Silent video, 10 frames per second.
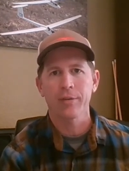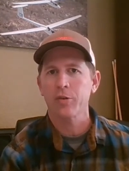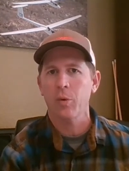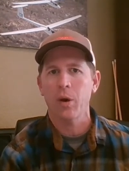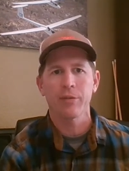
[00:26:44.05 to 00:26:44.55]
over
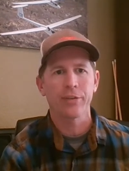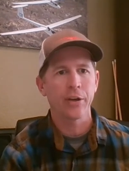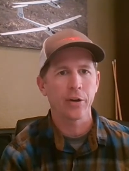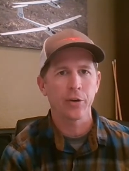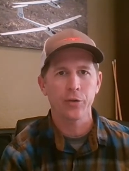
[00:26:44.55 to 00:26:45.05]
12
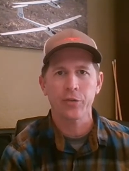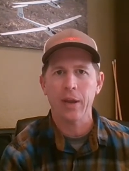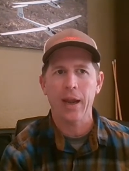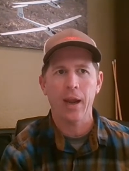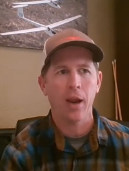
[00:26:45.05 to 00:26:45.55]
years,
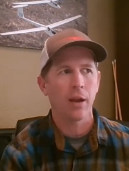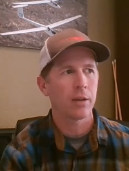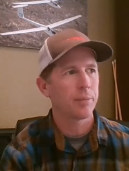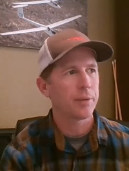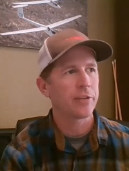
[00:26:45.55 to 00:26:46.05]

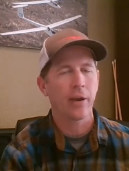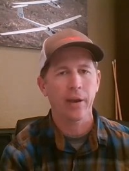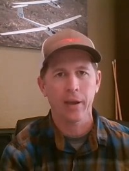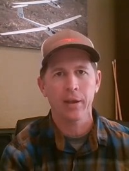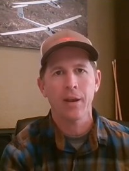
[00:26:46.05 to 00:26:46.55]
and let me
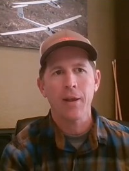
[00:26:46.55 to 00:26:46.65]
tell you,